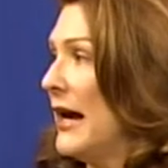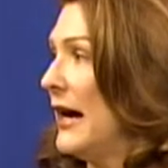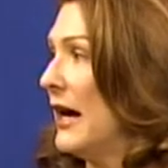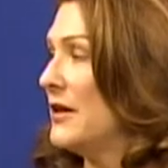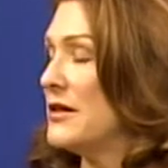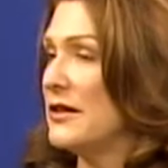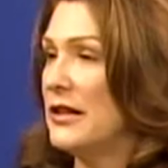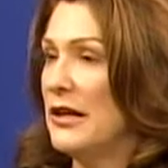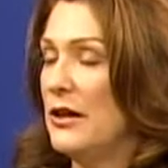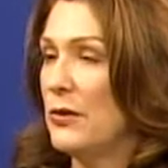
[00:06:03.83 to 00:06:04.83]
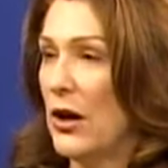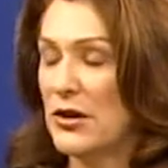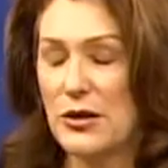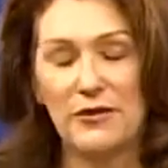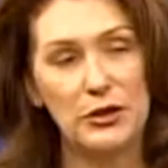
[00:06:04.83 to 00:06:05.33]
And we
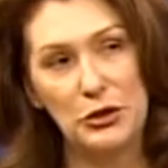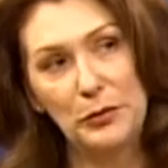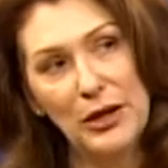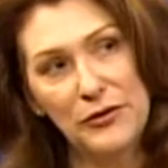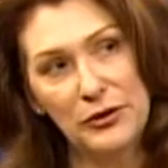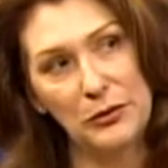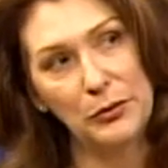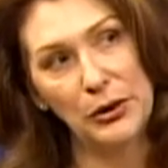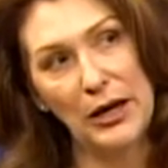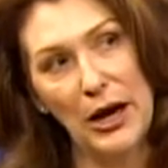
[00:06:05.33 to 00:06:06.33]
also have a new Bluffton book